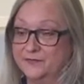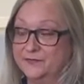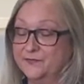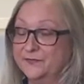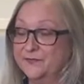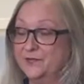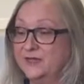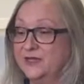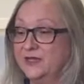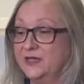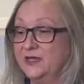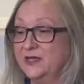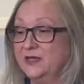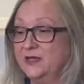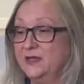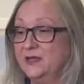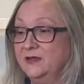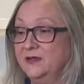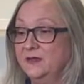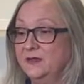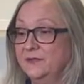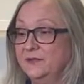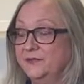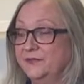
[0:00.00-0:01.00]
the
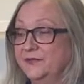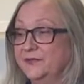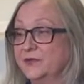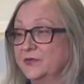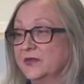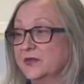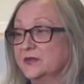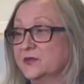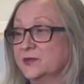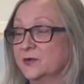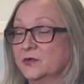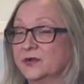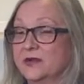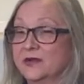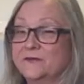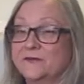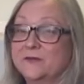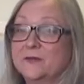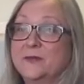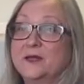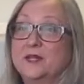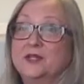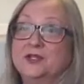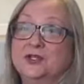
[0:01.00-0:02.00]
sort of
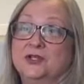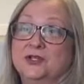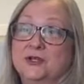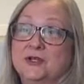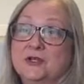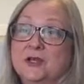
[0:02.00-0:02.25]
information and